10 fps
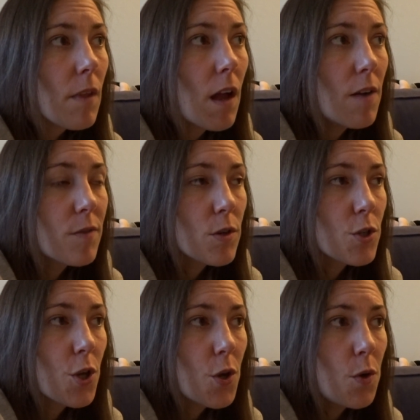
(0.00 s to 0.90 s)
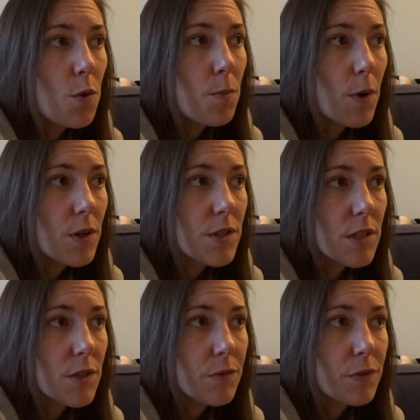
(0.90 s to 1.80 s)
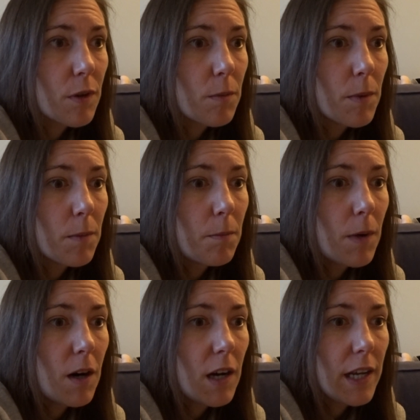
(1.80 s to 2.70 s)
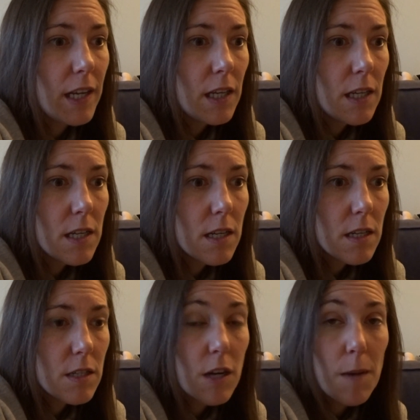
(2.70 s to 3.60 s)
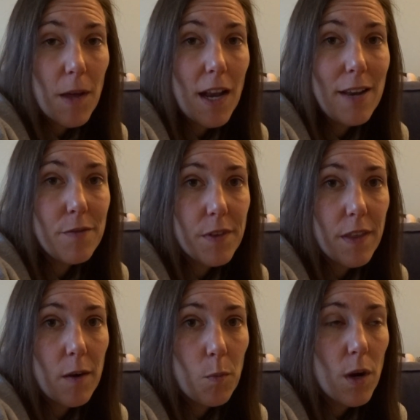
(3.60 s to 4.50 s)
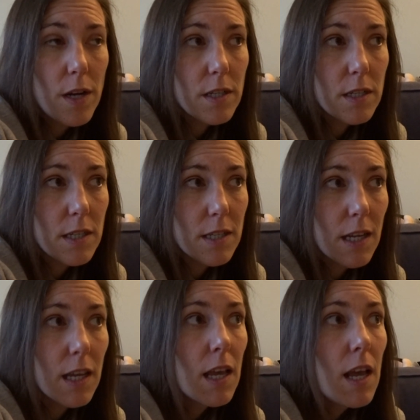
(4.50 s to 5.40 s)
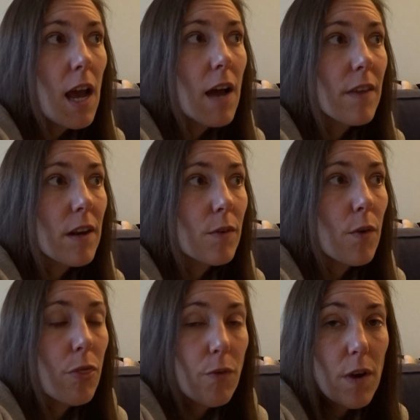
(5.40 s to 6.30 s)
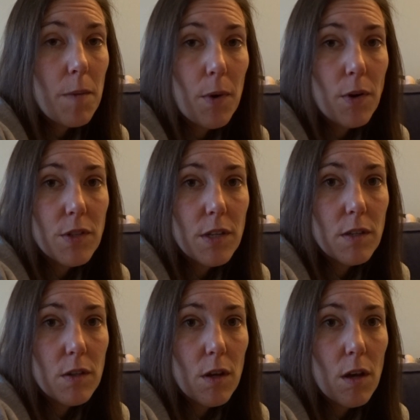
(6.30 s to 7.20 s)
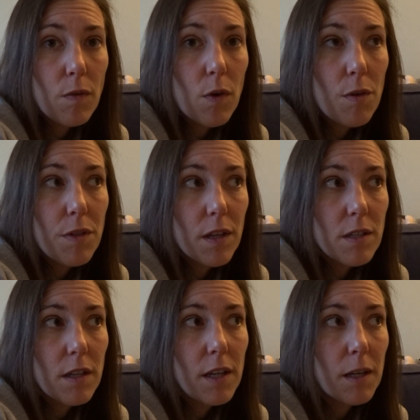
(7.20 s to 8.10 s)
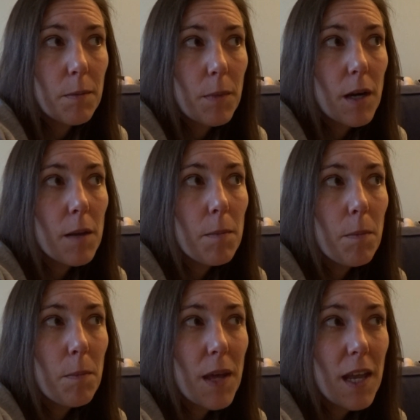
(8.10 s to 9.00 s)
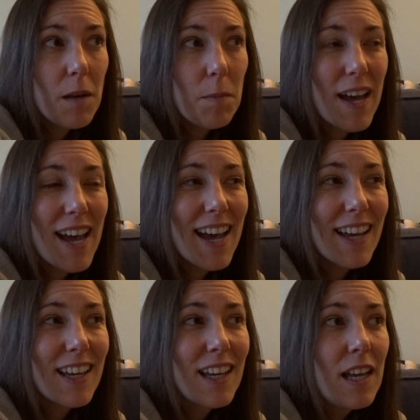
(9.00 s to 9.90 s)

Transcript: I've got 2 boxes from my time that I lived there and worked at Disney, and then I've got 3 boxes that have got things like my pin pack,